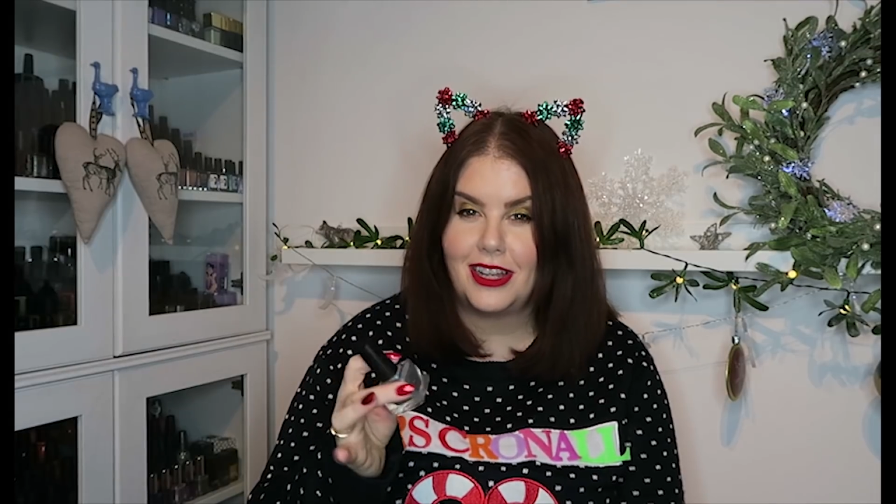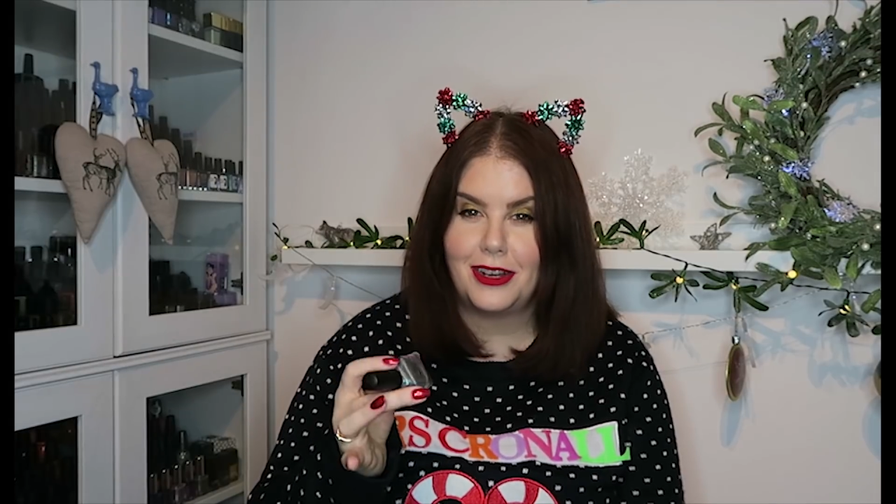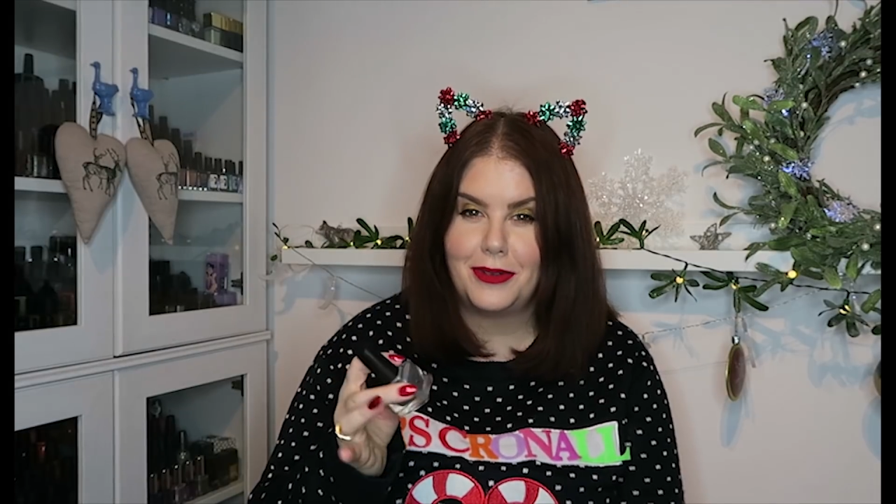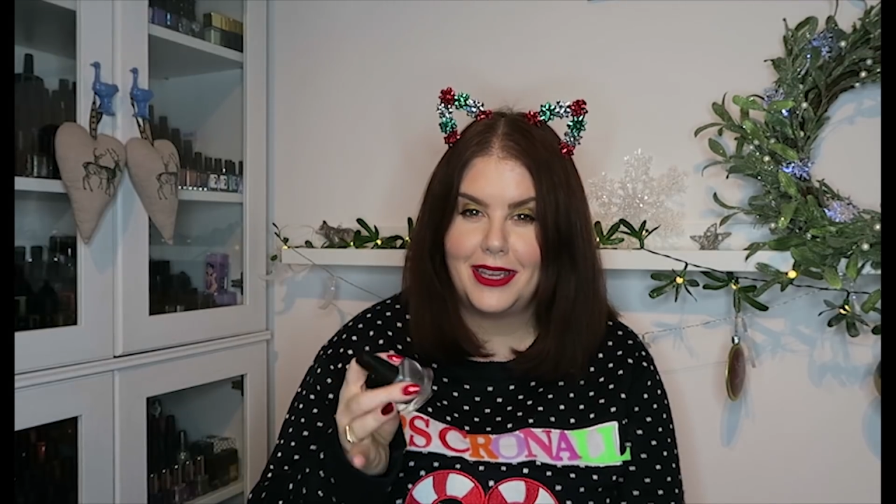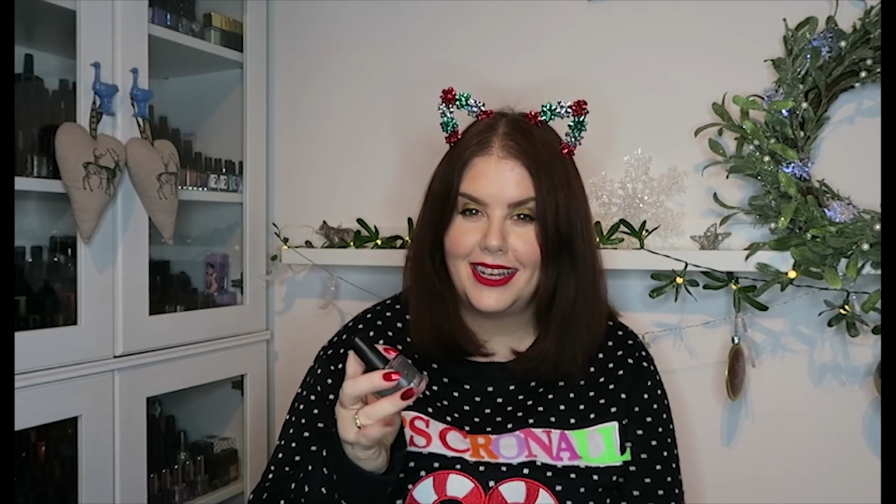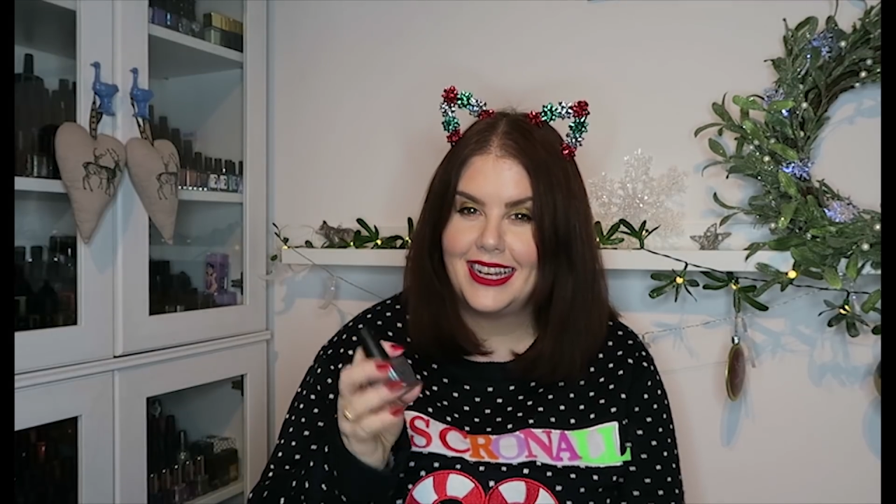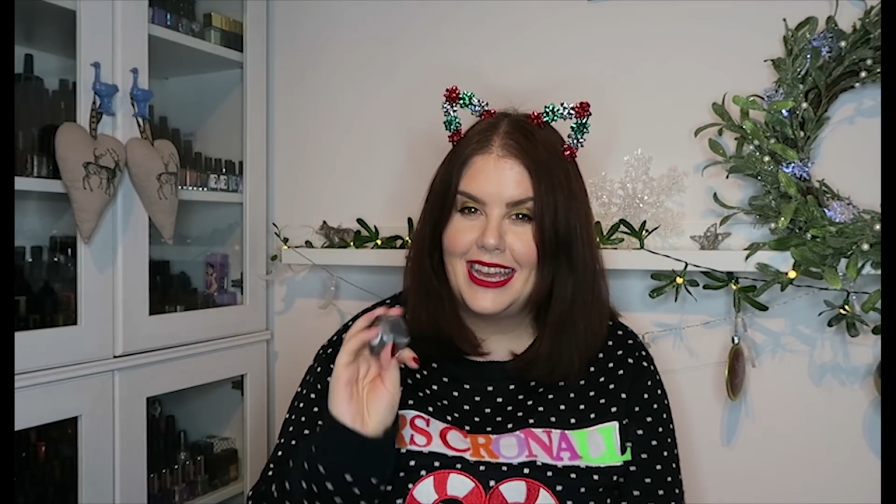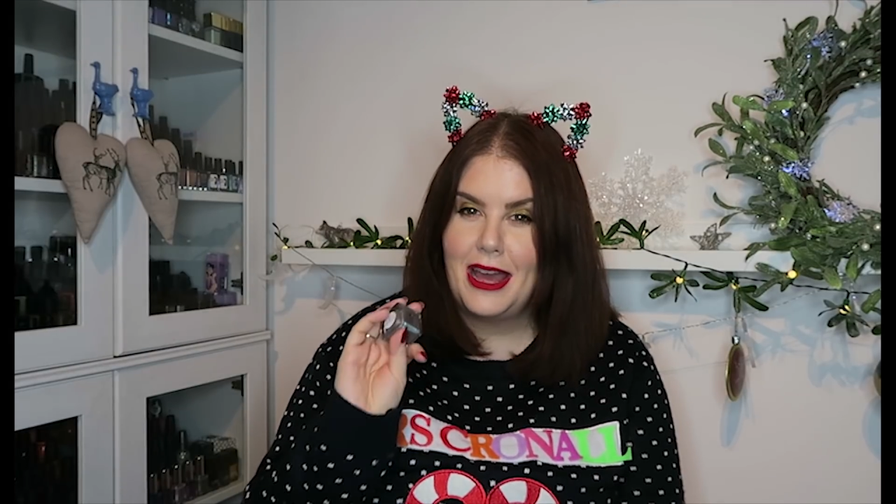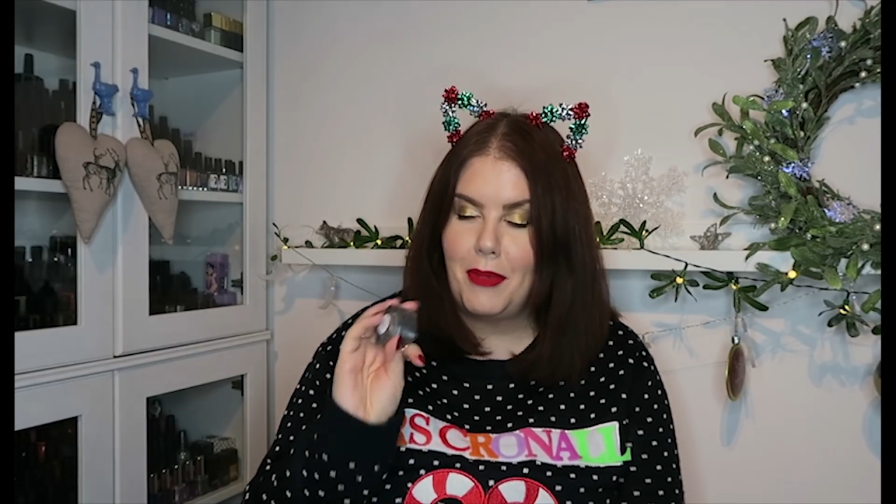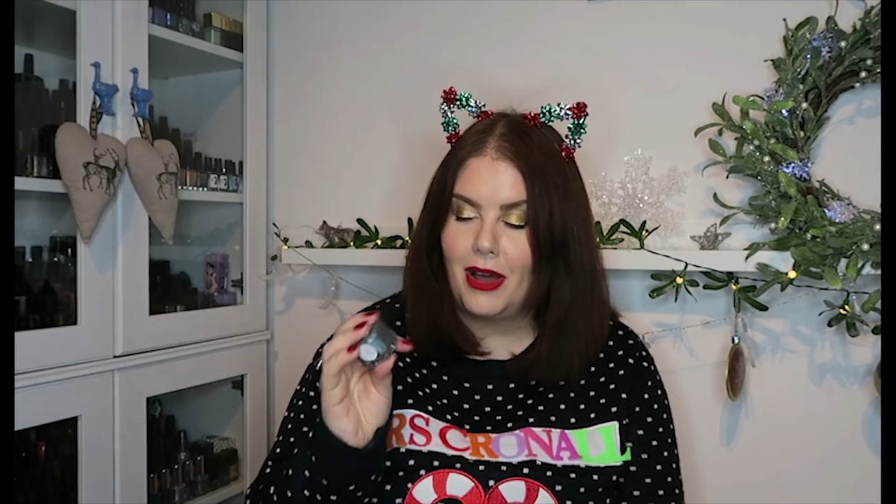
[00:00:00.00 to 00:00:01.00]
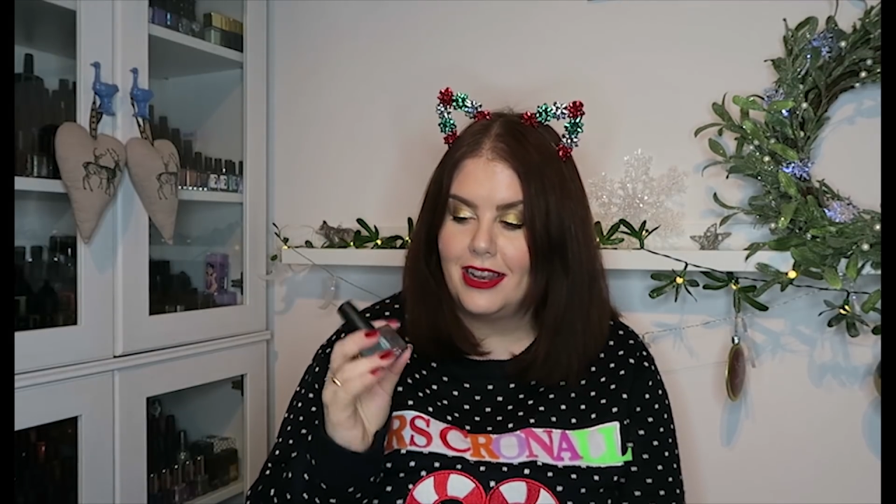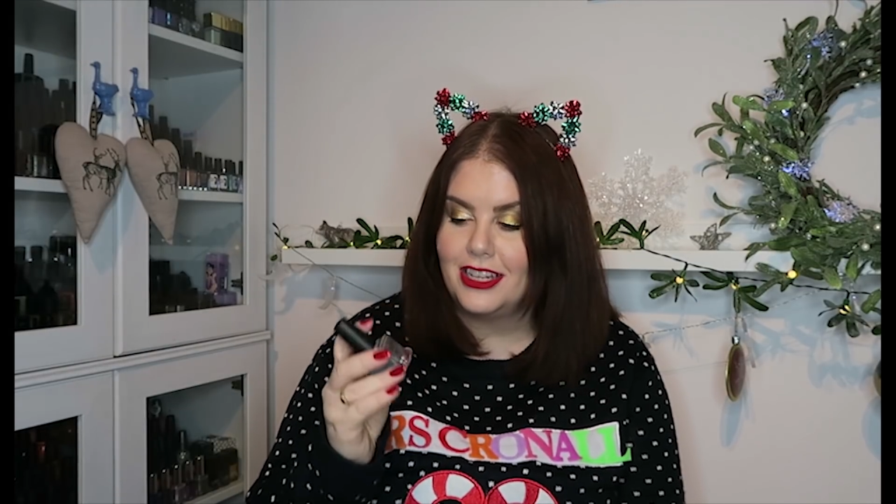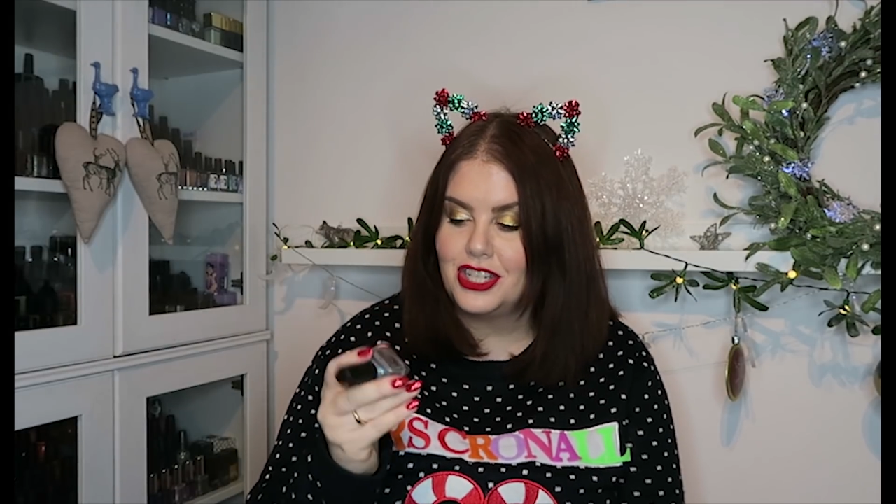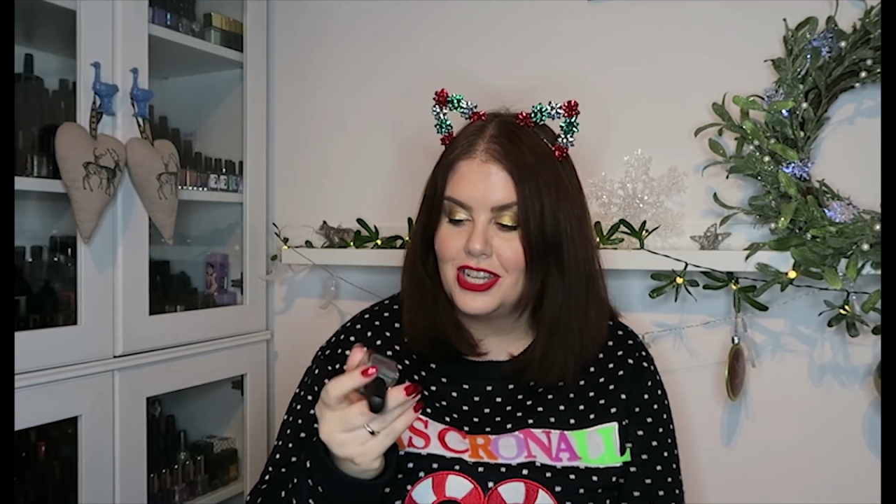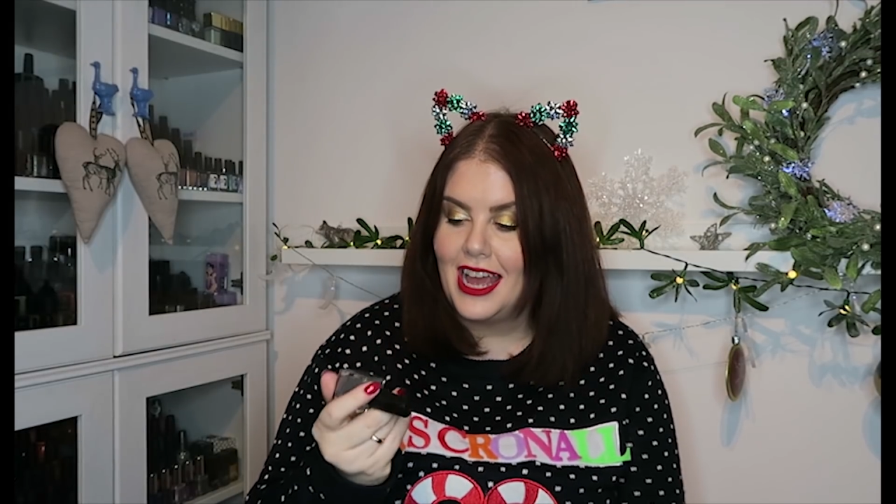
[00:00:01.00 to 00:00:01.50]
Halloween
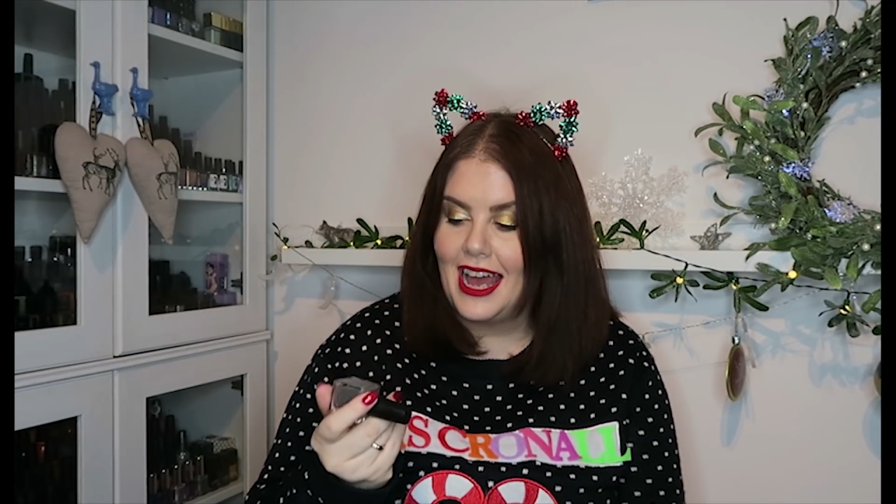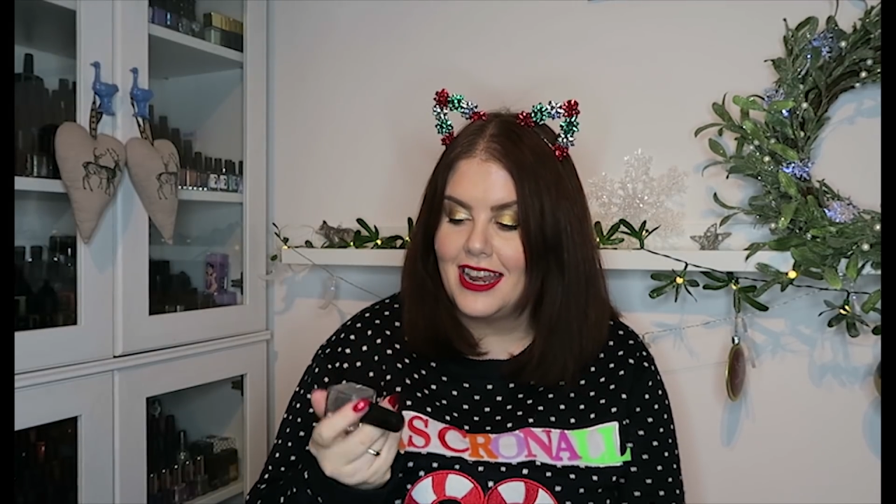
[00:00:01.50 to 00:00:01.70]
polish,